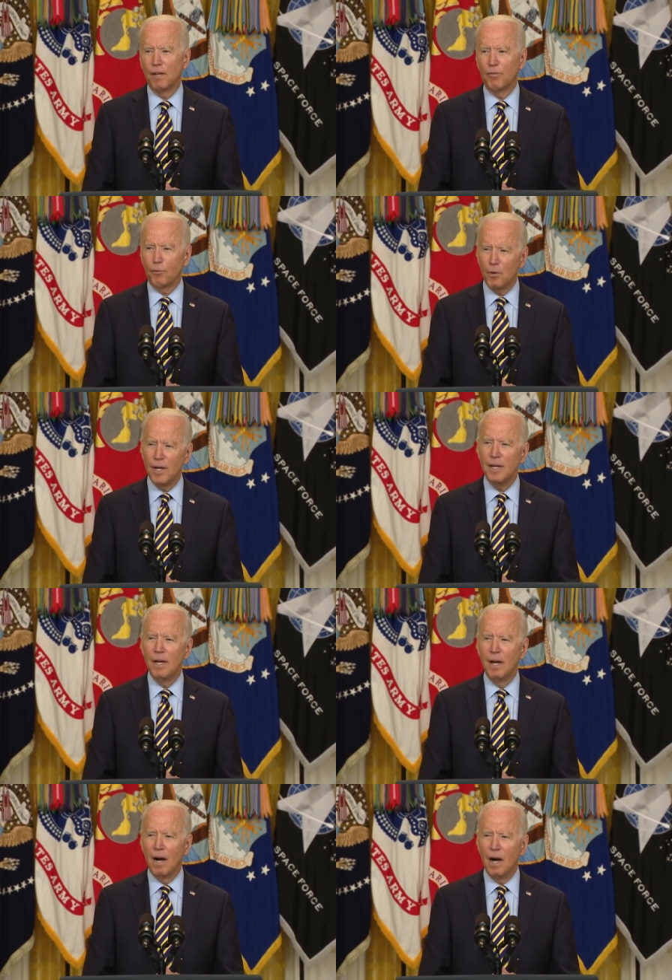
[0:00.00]
have
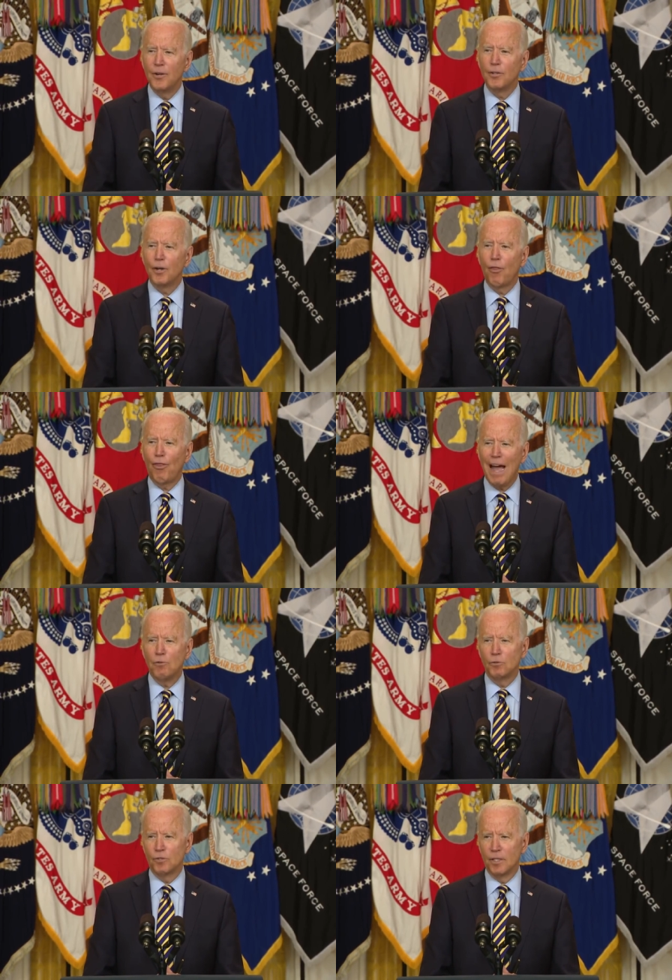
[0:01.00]

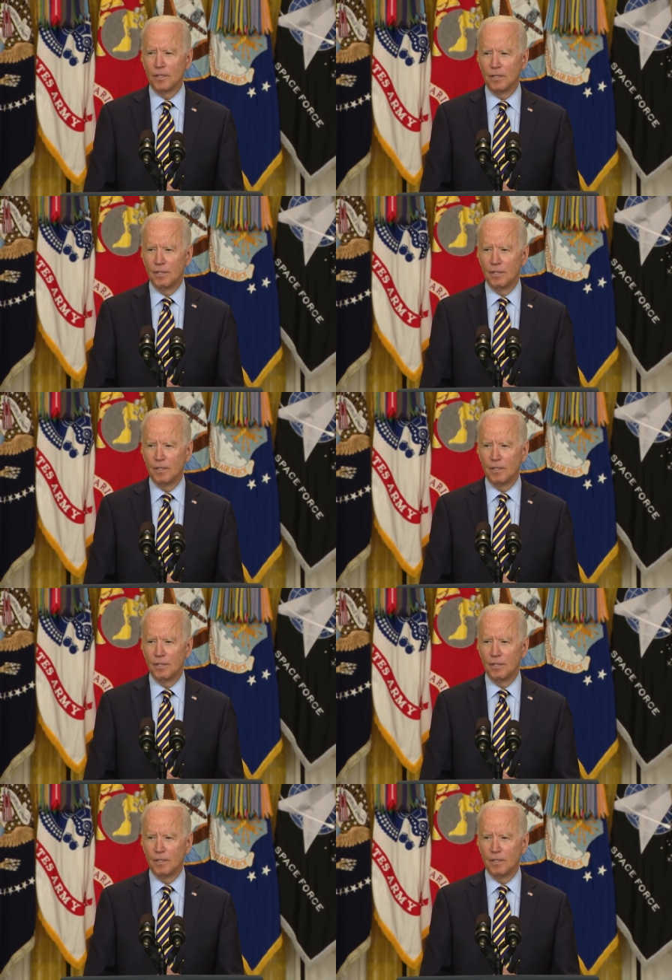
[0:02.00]
300,000